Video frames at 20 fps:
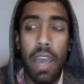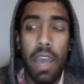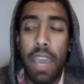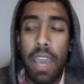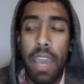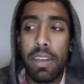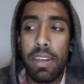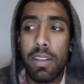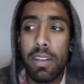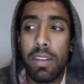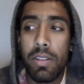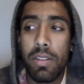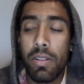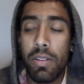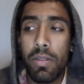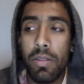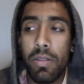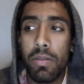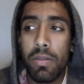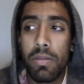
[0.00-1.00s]
I need
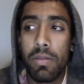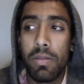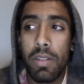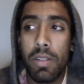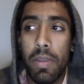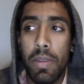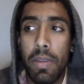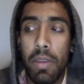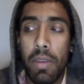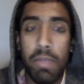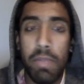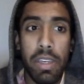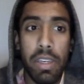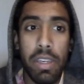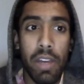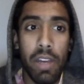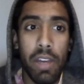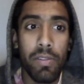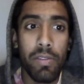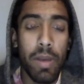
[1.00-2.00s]
to be
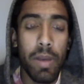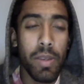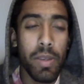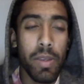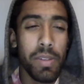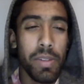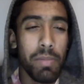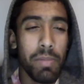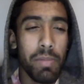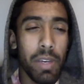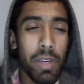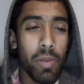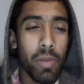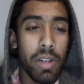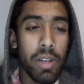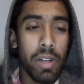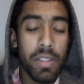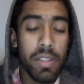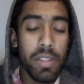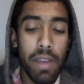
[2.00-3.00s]
careful about using big
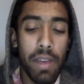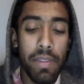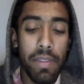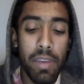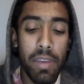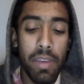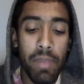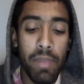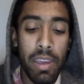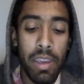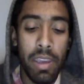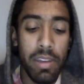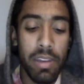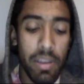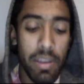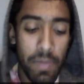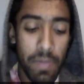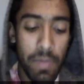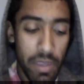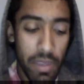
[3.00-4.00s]
words around them. And
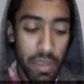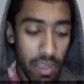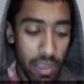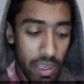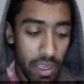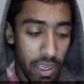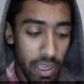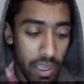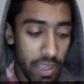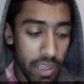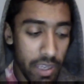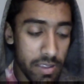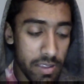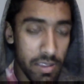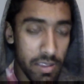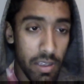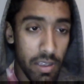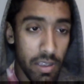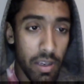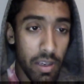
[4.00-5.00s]
it's
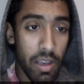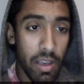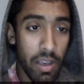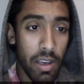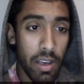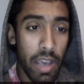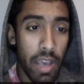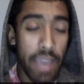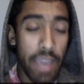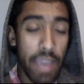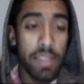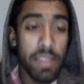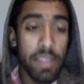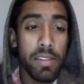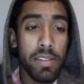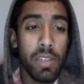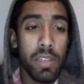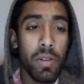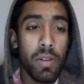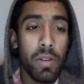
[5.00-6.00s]
I can
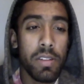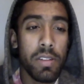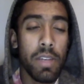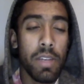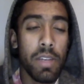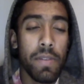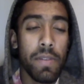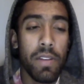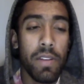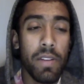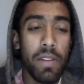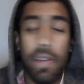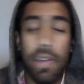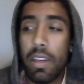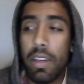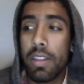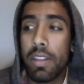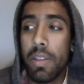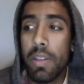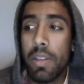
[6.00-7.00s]
see where it's coming from. I can
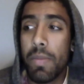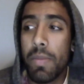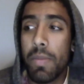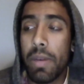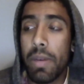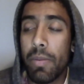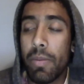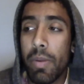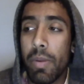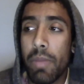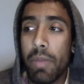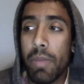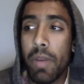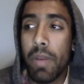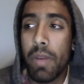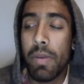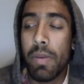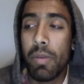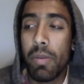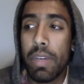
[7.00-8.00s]
understand
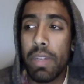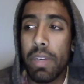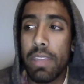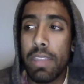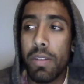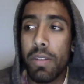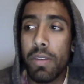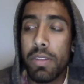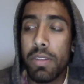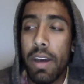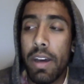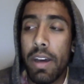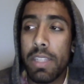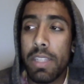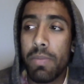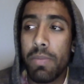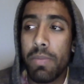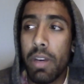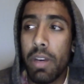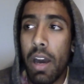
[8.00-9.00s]
why people would get those thoughts.
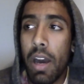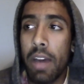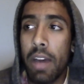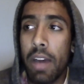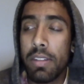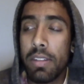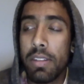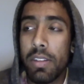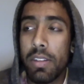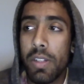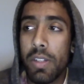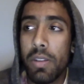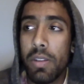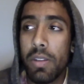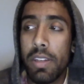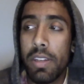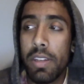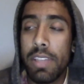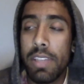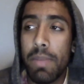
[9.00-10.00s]
But honestly, the
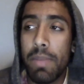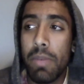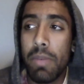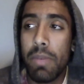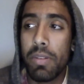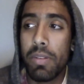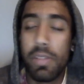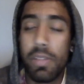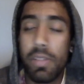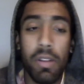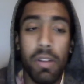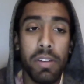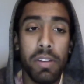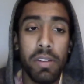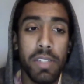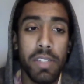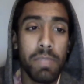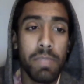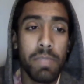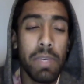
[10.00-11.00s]
truth is that people with disabilities
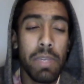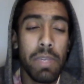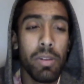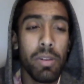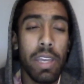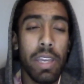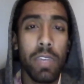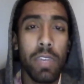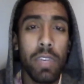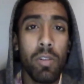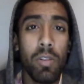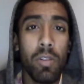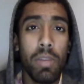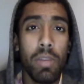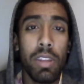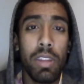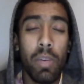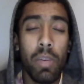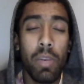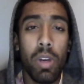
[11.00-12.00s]
are just people like you and
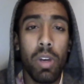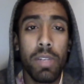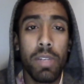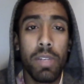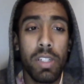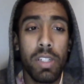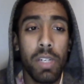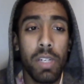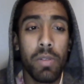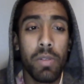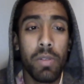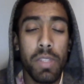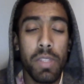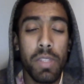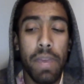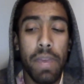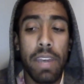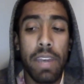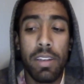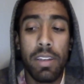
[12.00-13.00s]
me. They want to be treated with
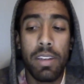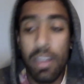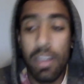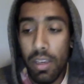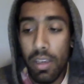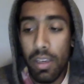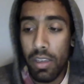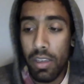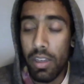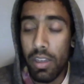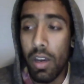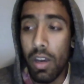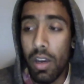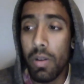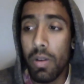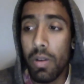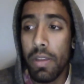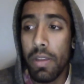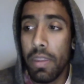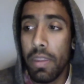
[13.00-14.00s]
respect.
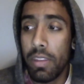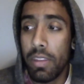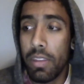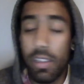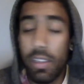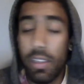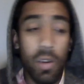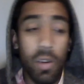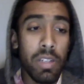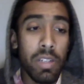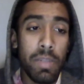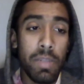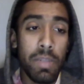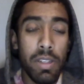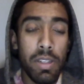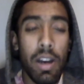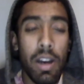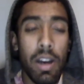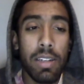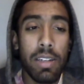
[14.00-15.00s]
They don't need to be
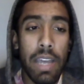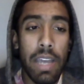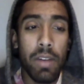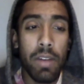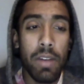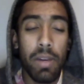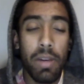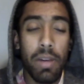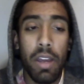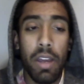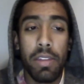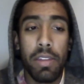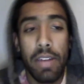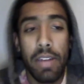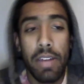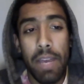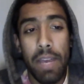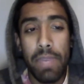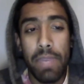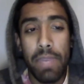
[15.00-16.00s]
talked down upon. They're
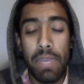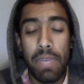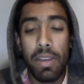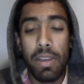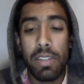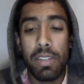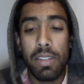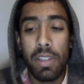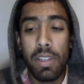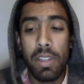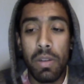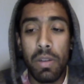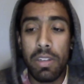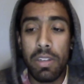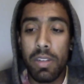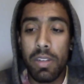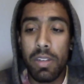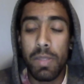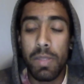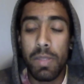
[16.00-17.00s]
not babies. You don't need
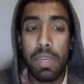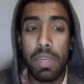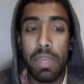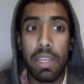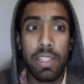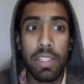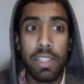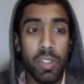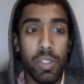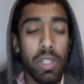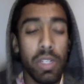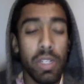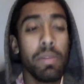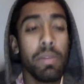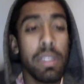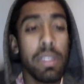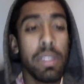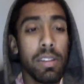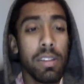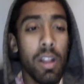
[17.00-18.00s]
to speak
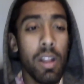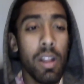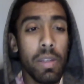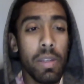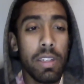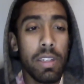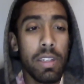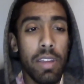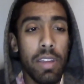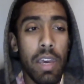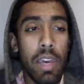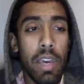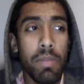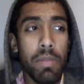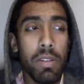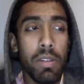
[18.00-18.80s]
extremely slowly to them.